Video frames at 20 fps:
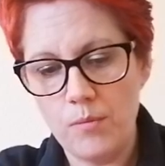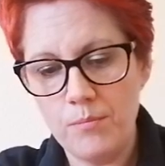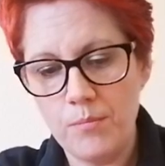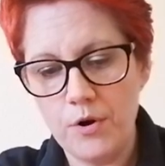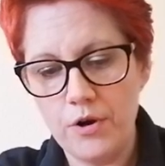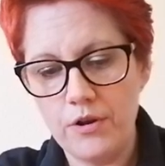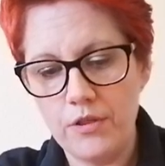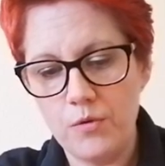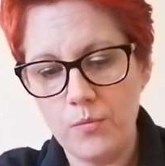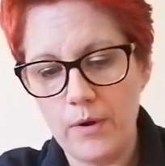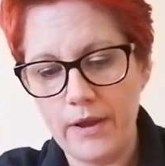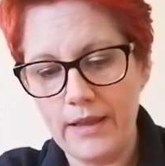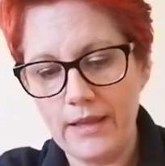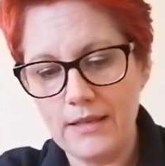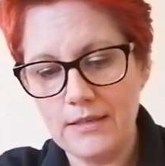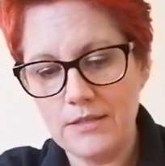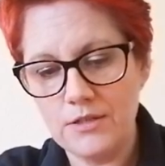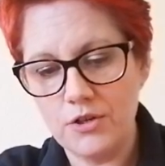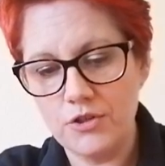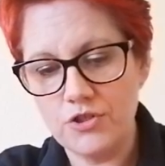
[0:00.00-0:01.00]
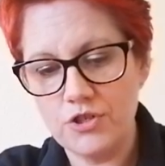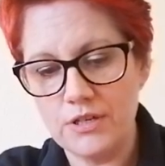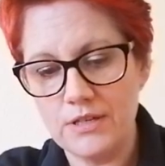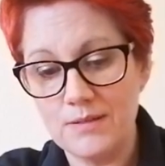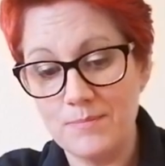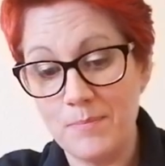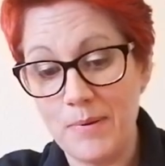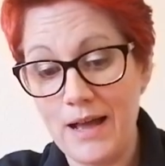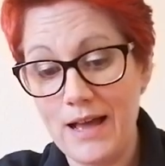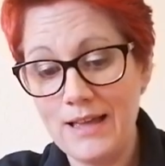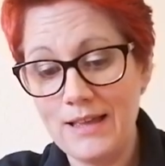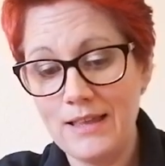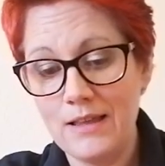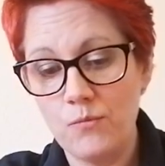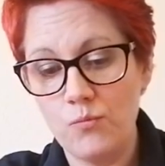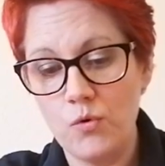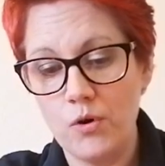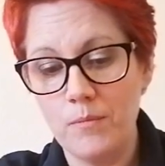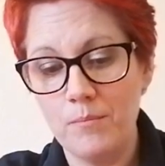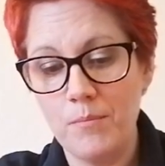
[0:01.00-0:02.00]
part of the wing is touching his back,
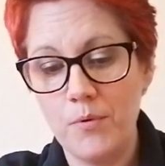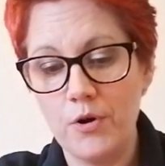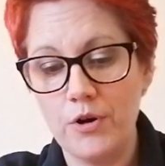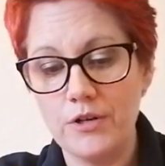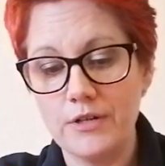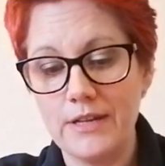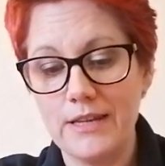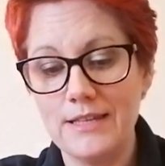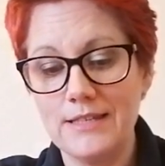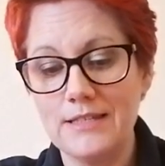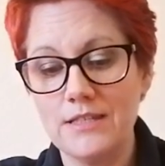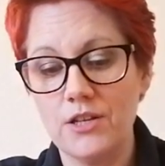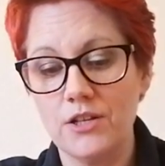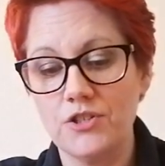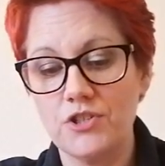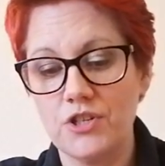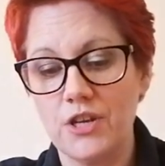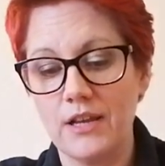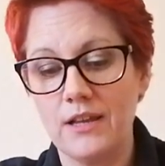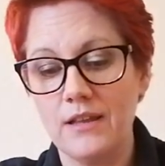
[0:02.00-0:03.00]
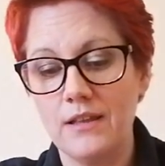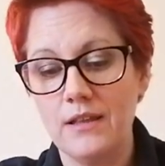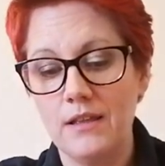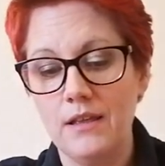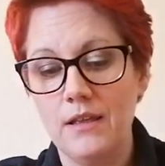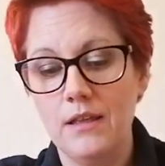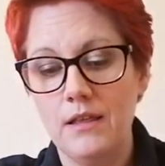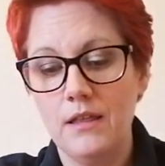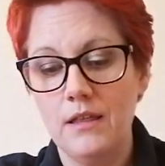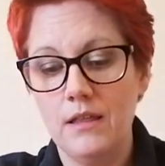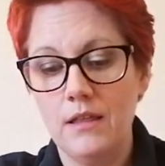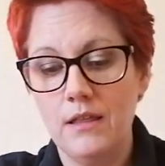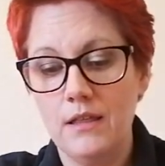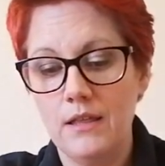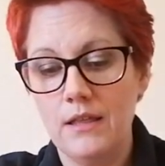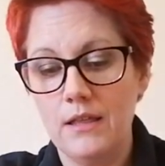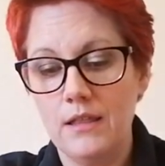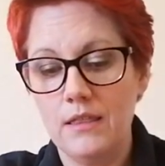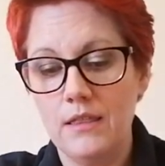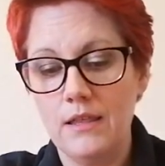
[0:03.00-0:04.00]
one part is touching
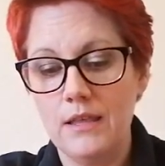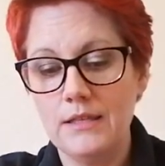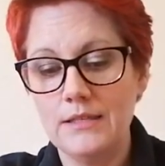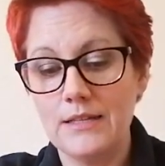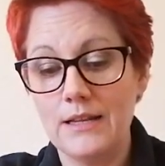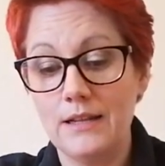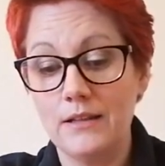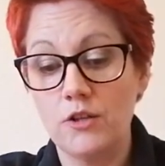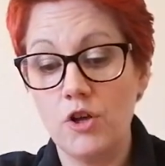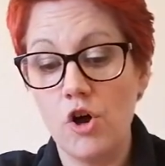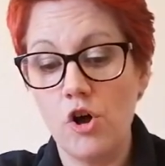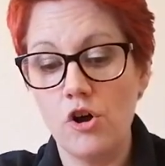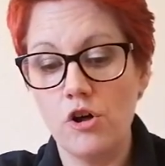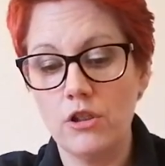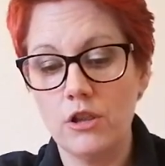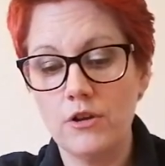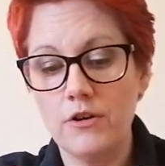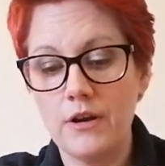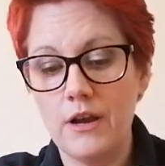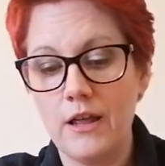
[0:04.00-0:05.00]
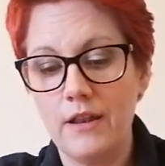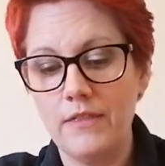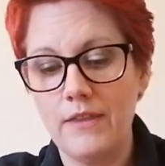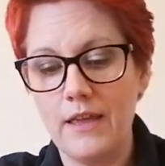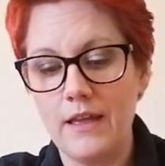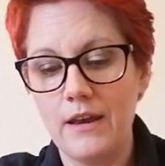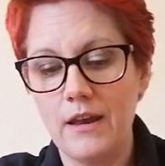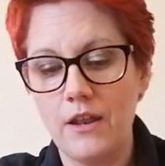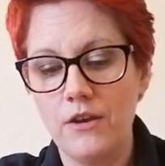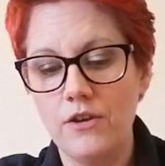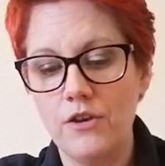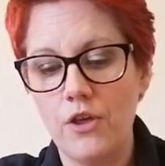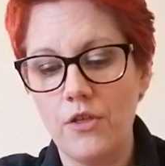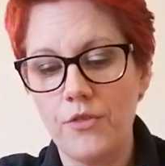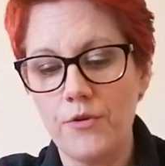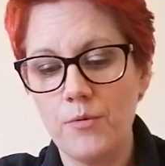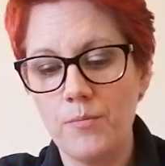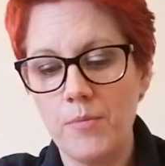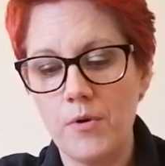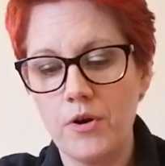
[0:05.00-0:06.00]
his little collar, and then
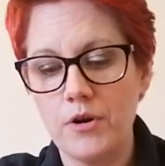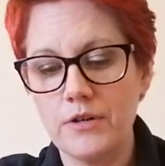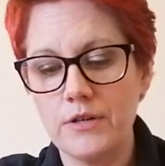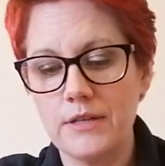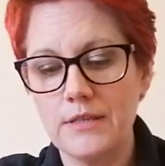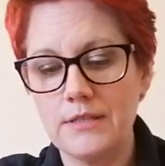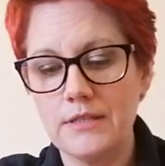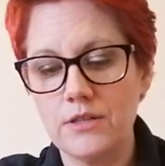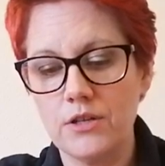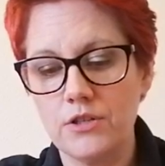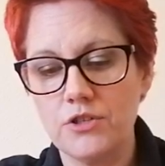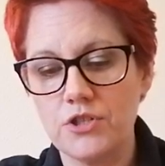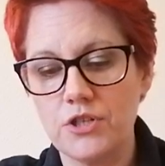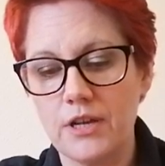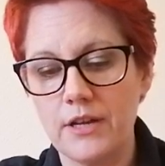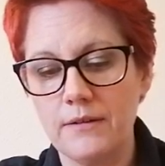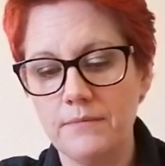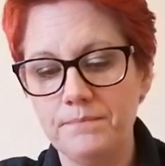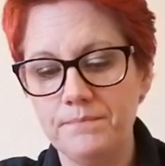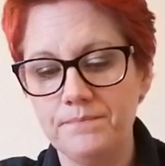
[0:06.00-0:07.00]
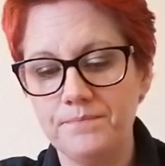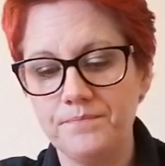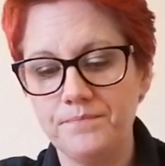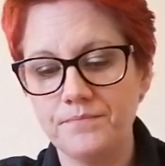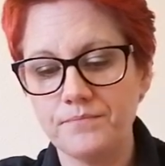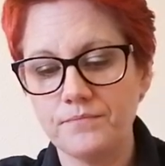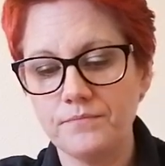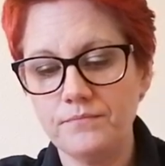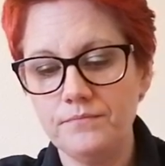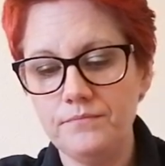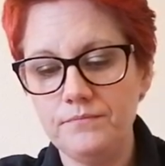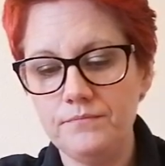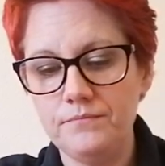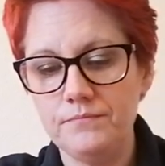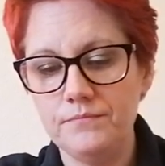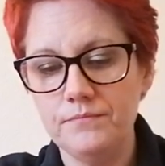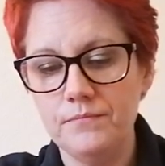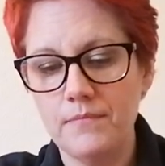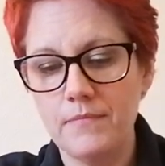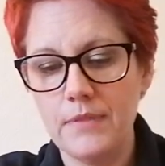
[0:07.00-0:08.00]
another part is touching
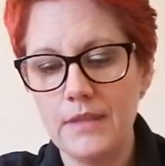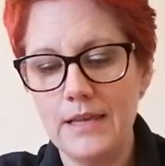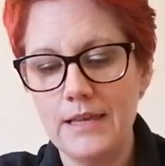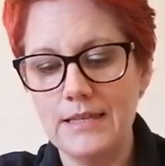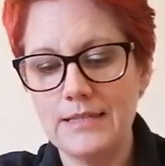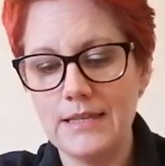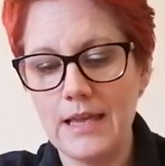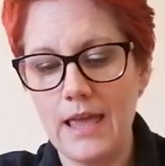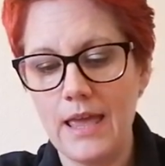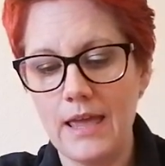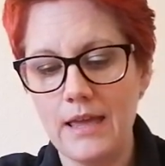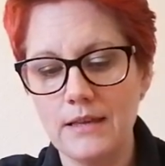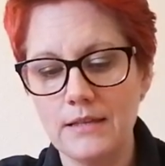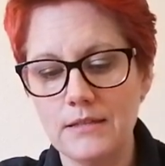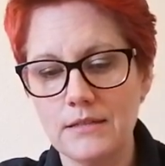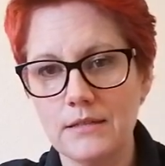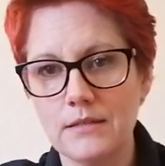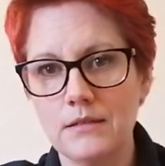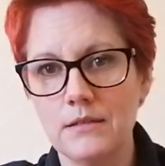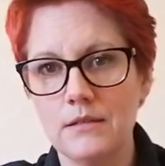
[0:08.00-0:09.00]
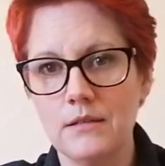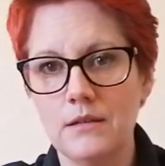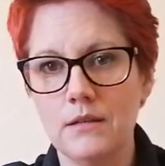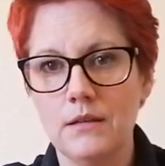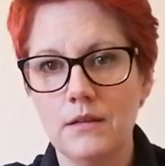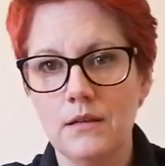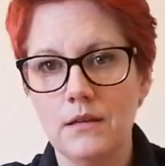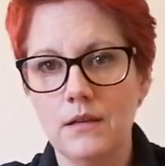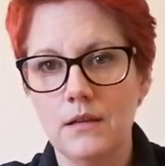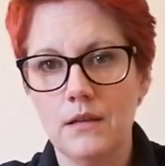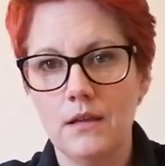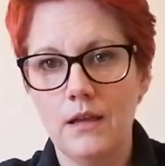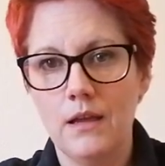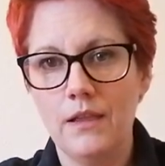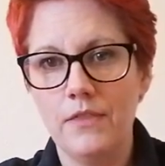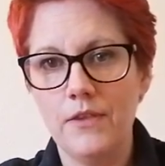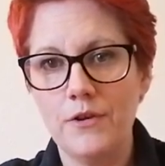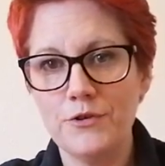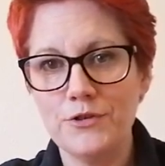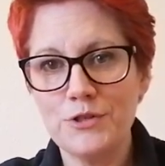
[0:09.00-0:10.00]
his head.
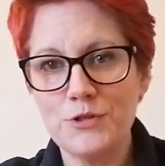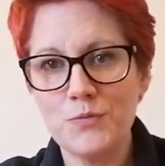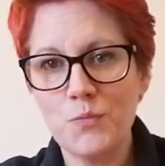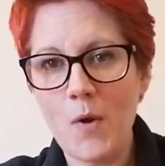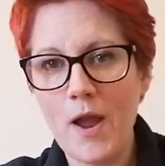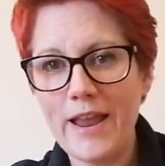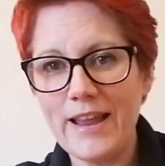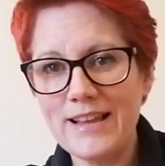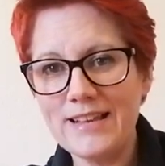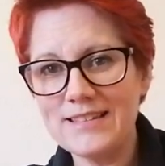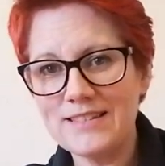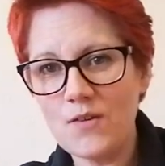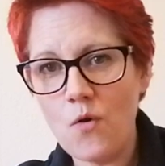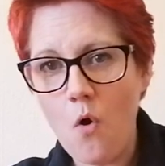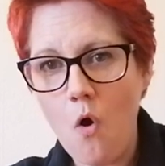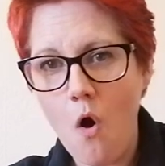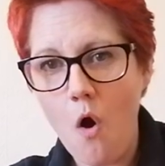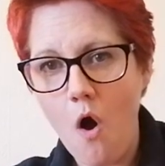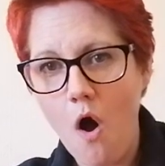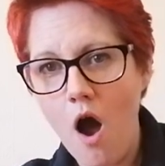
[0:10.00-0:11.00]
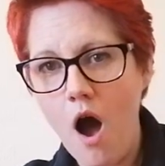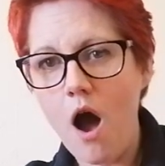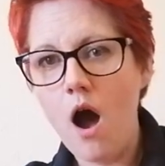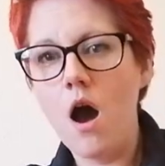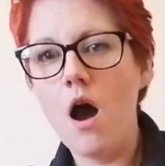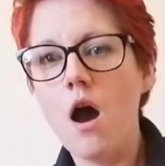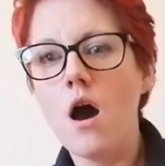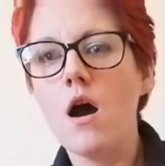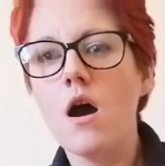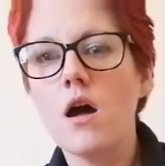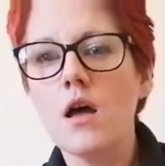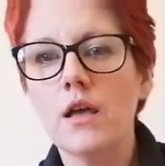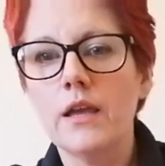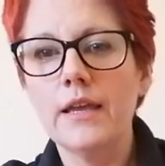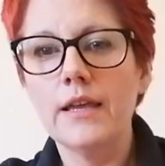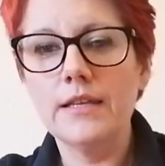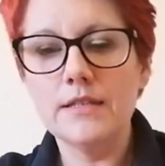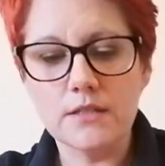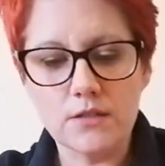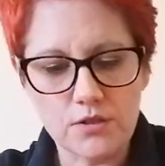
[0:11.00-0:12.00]
And there's his wings. Oh,
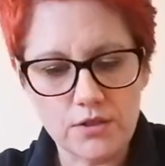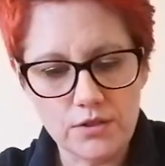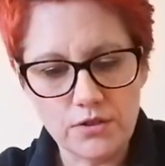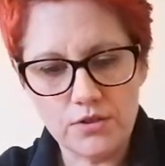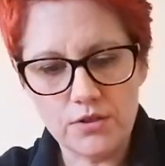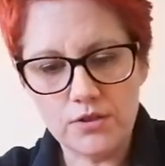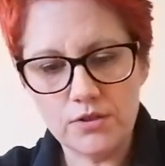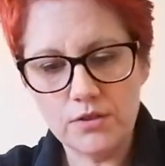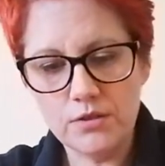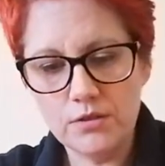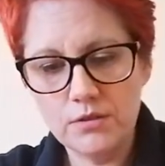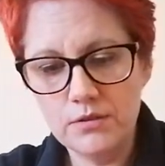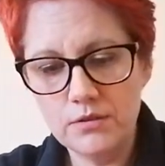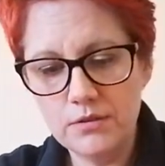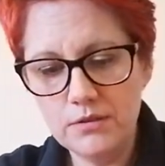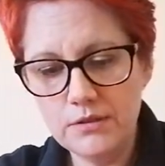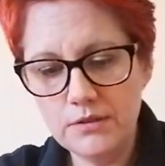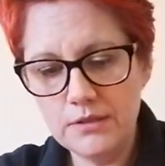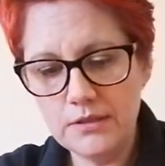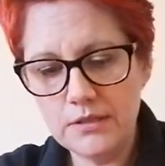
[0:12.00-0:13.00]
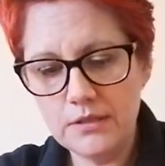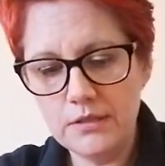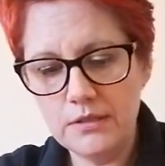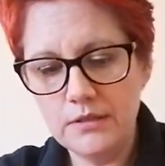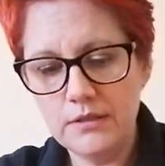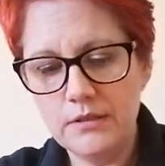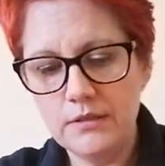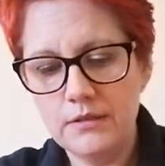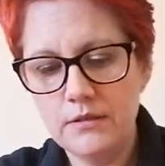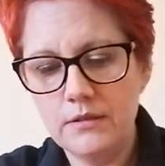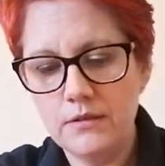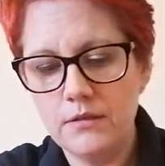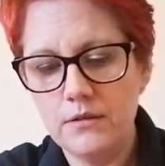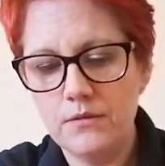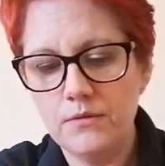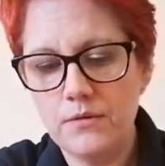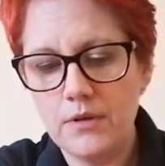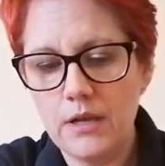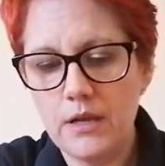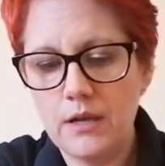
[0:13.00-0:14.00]
he's looking good.
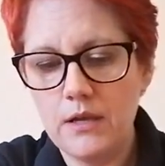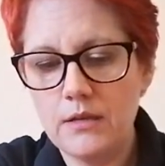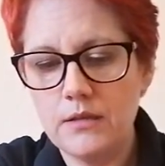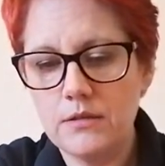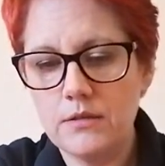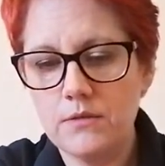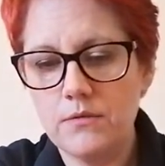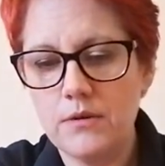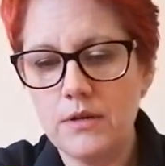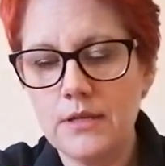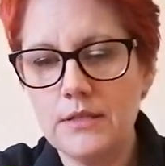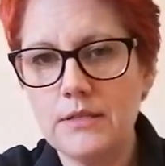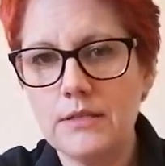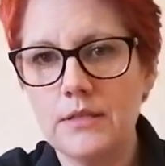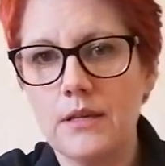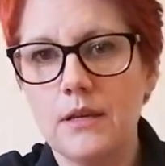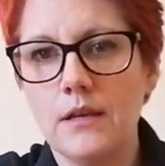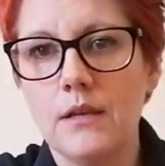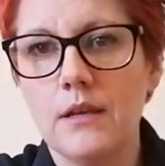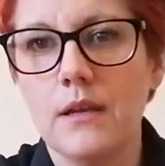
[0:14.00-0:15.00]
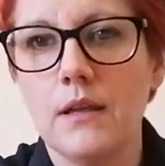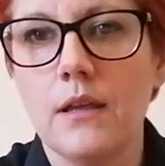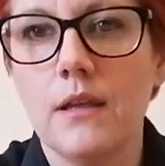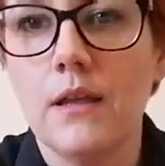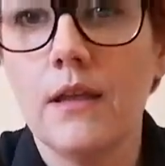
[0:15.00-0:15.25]
Okay, so let's see.